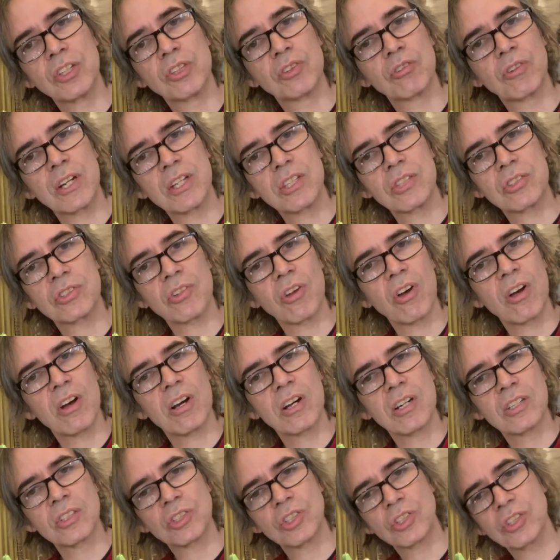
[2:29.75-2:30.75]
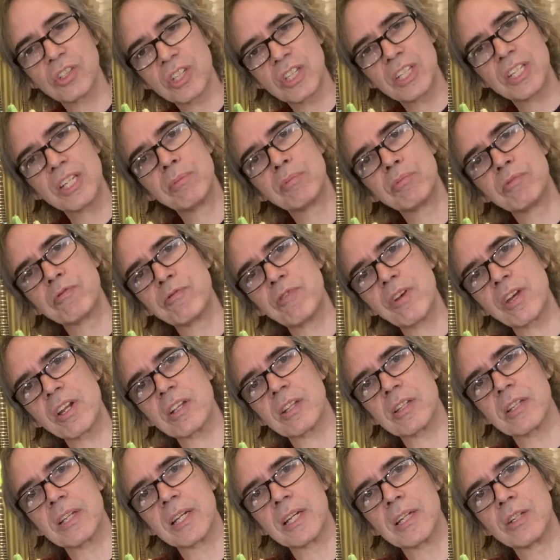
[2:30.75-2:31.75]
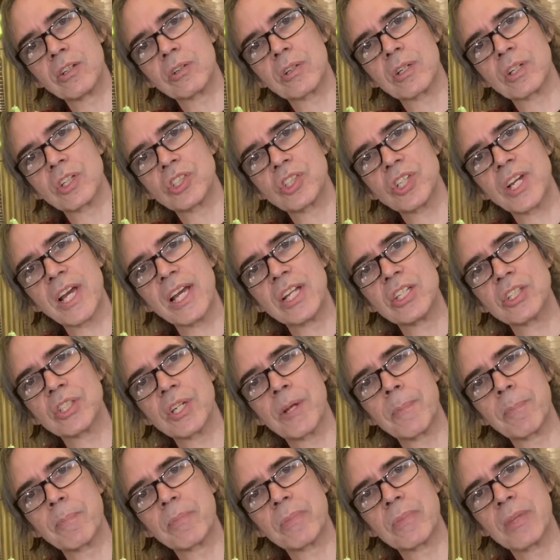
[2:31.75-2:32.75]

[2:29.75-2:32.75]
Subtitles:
you're writing songs, you're going to keep fiddling and you're going to change it.